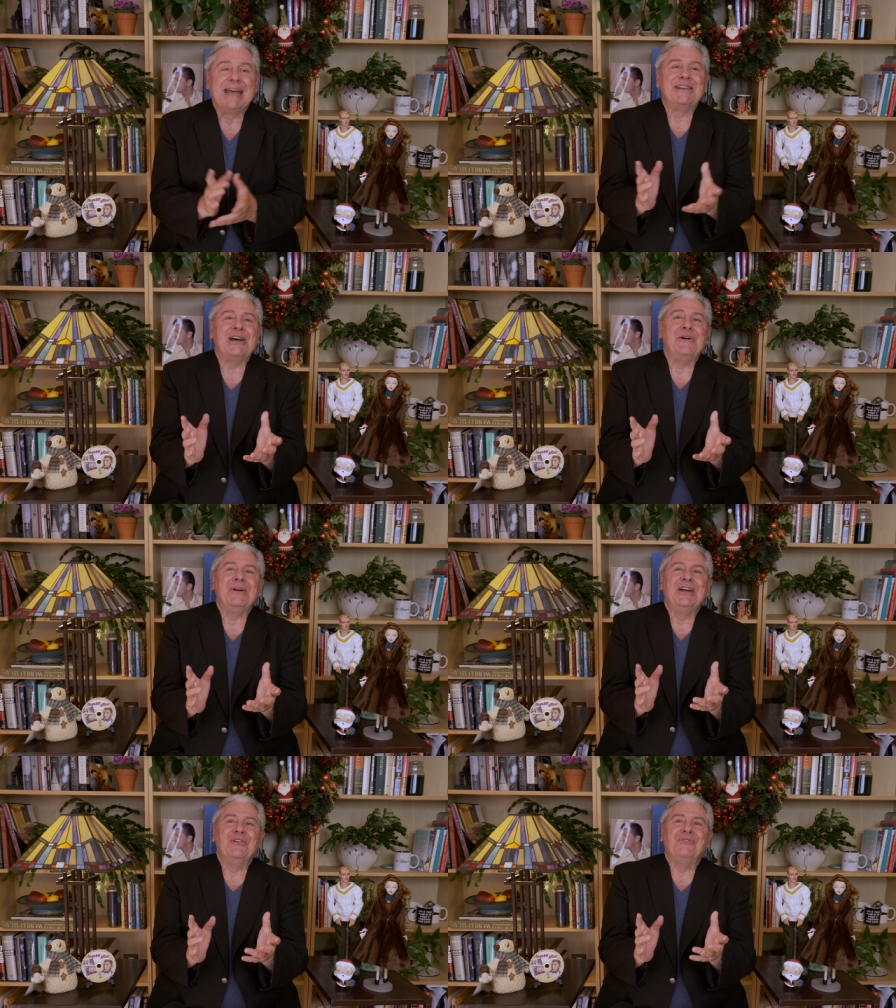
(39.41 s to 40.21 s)

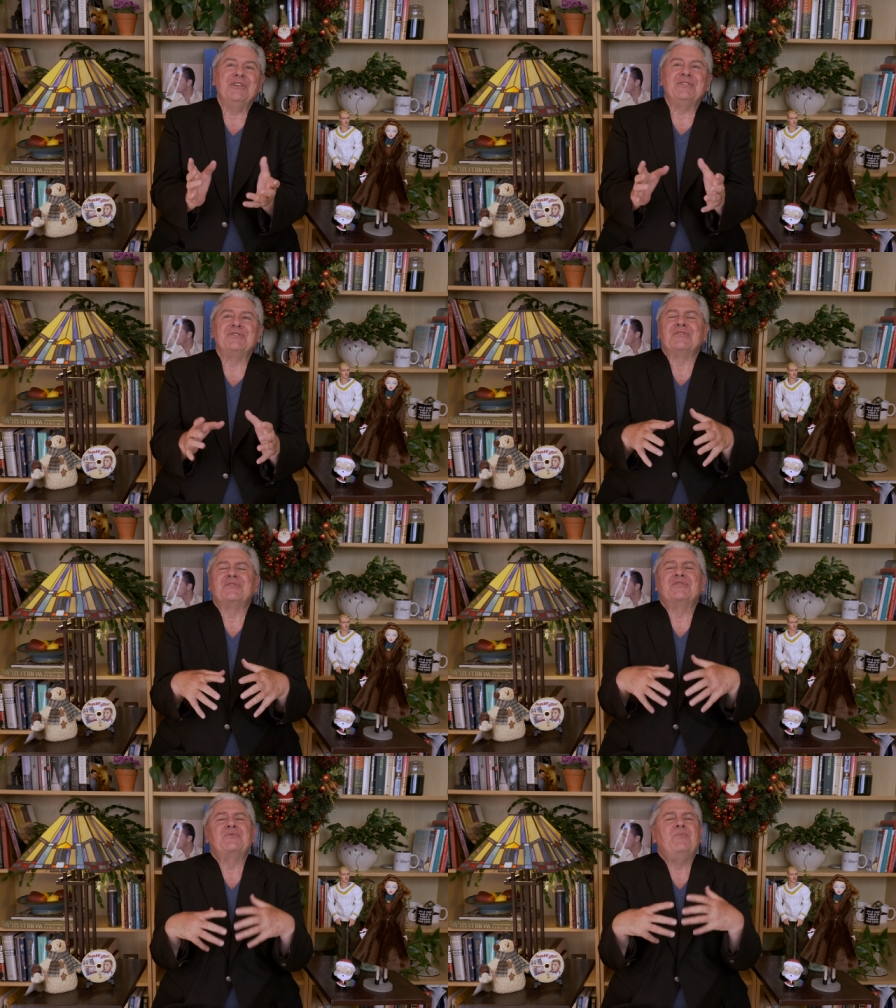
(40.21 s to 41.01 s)
Now, this is a
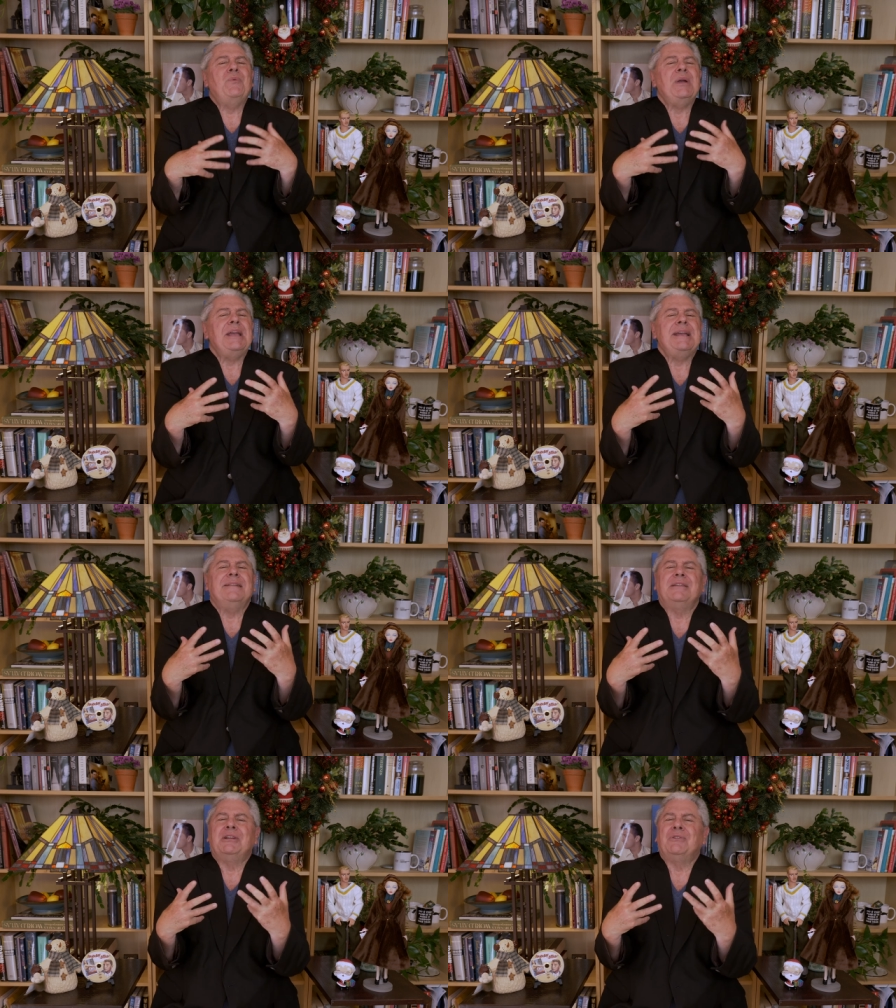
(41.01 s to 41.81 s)

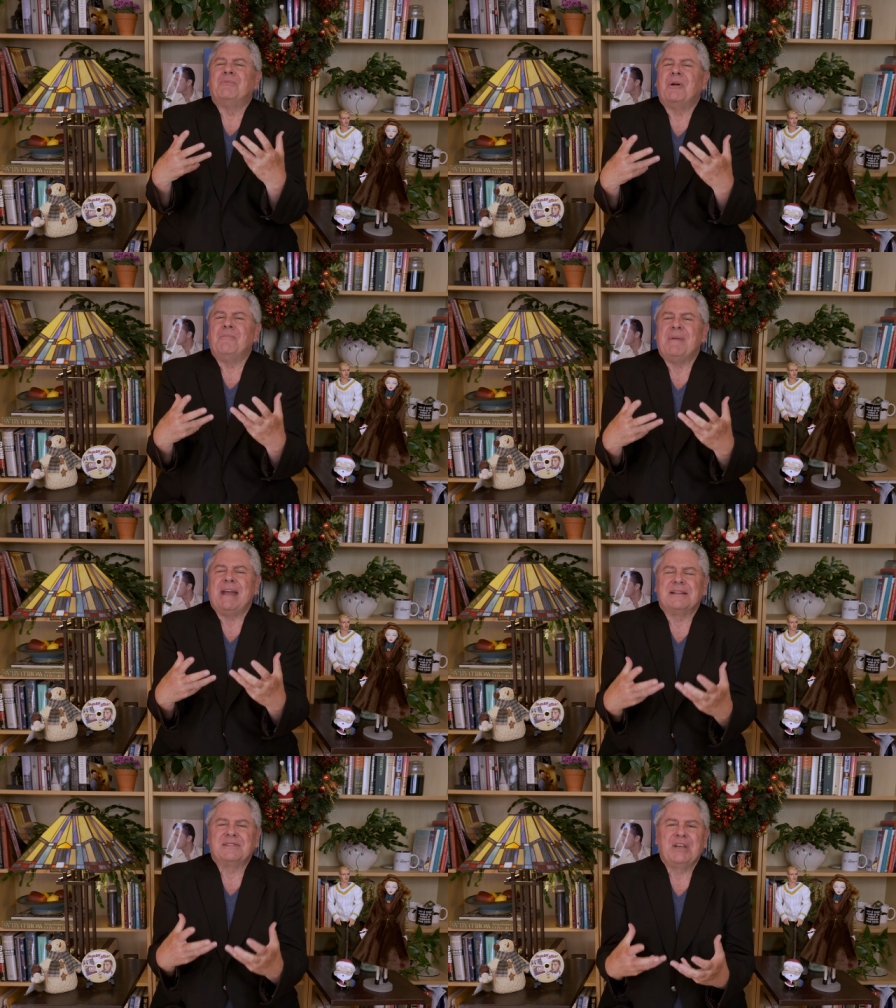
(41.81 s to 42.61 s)
sweet little
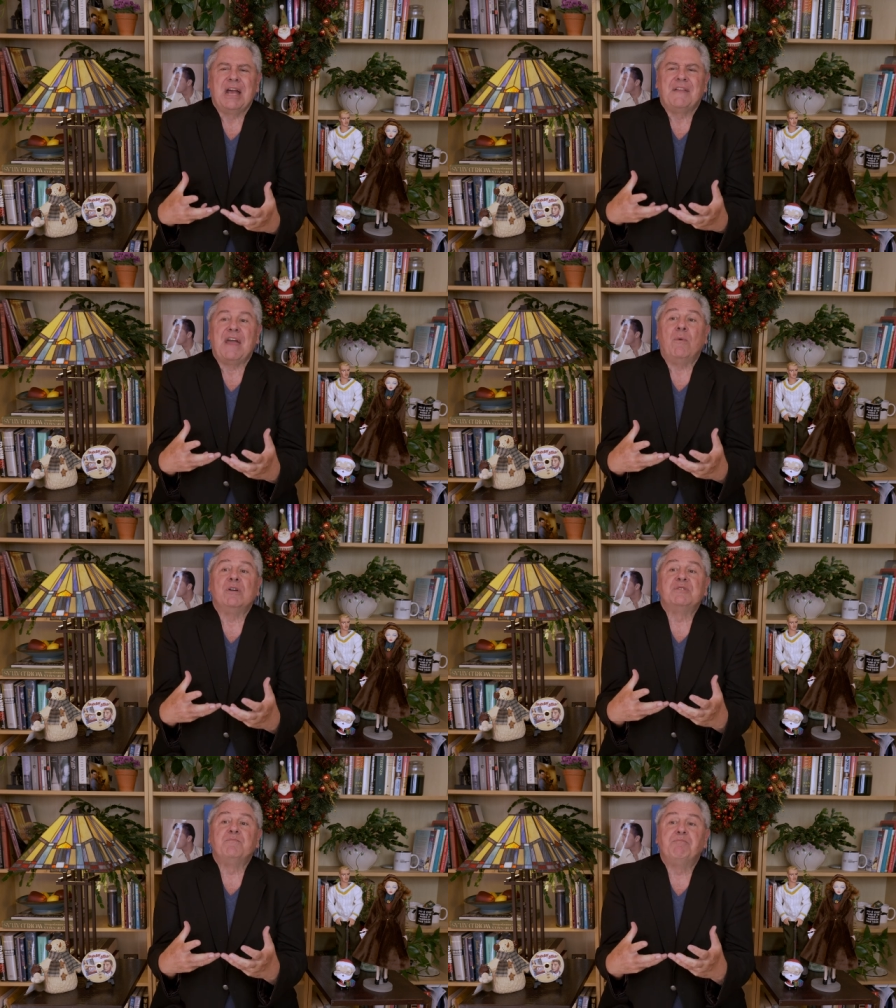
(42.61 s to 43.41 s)
romance that
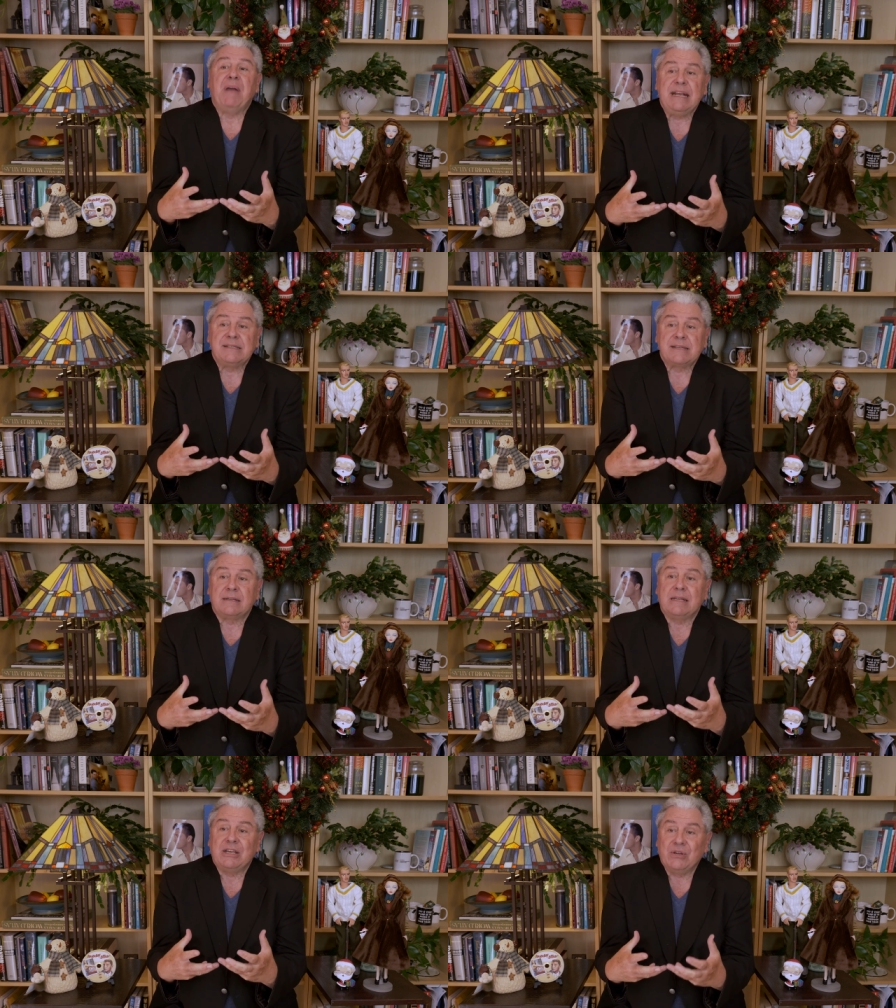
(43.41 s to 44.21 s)
was
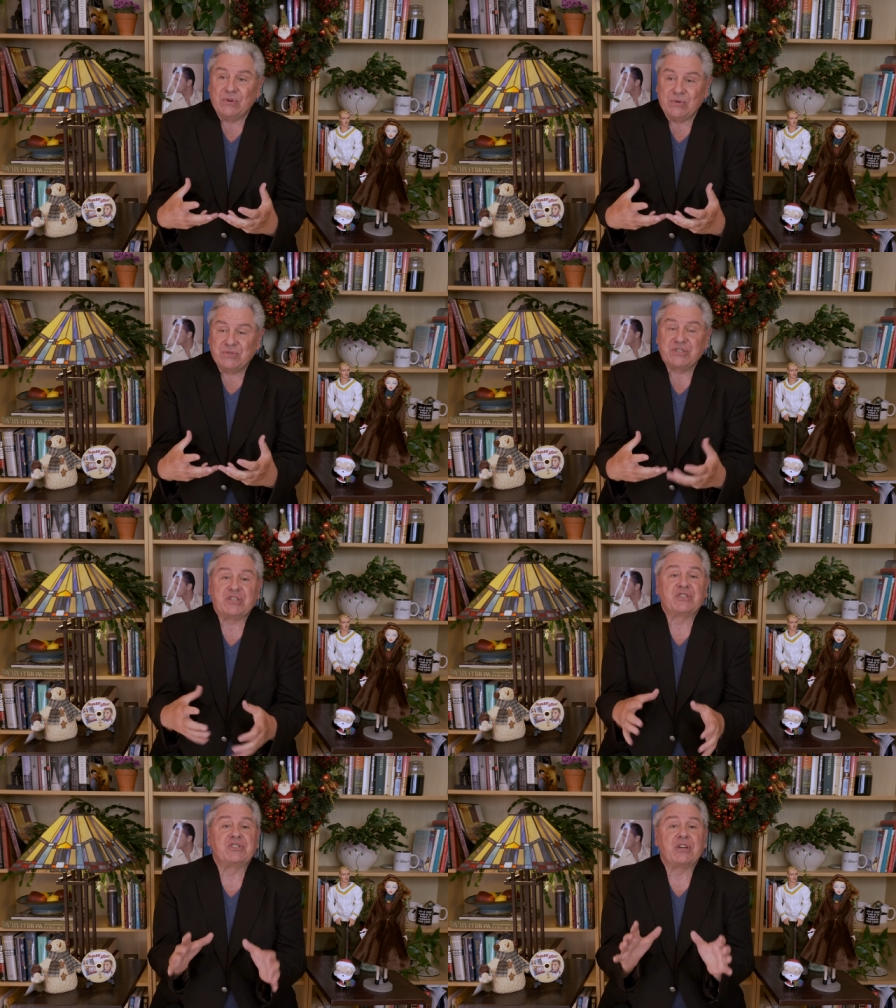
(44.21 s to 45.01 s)
basically used
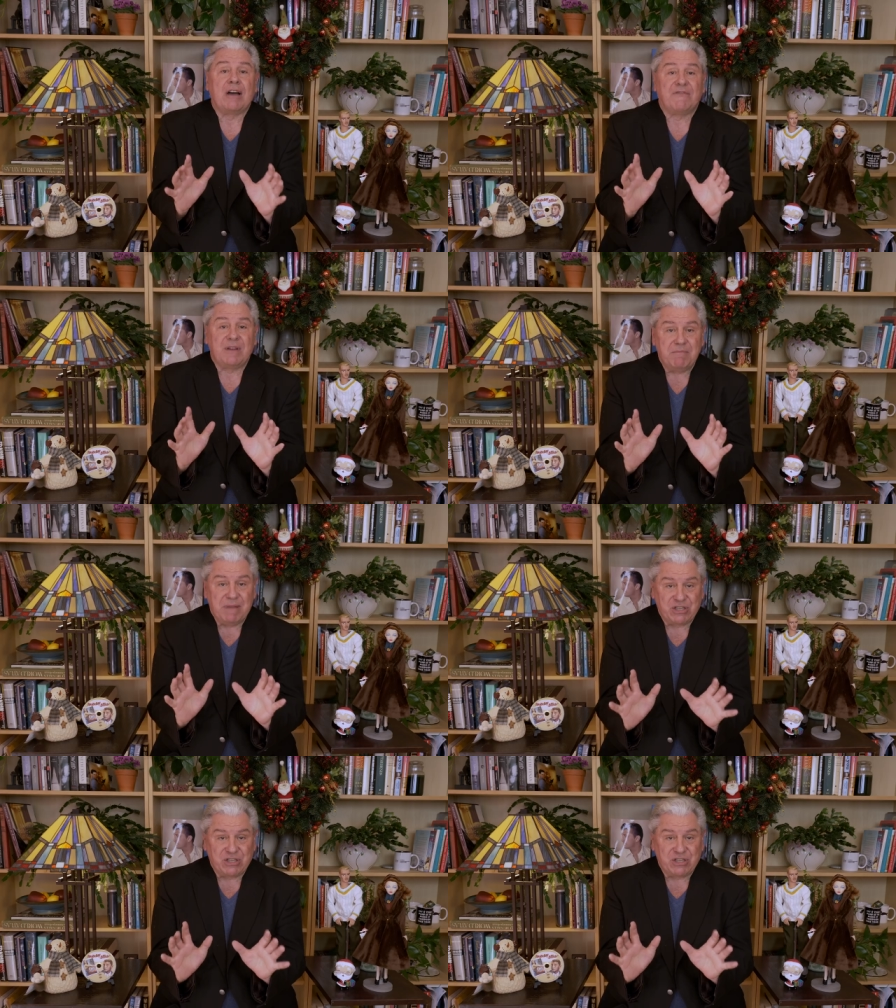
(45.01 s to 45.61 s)
to soften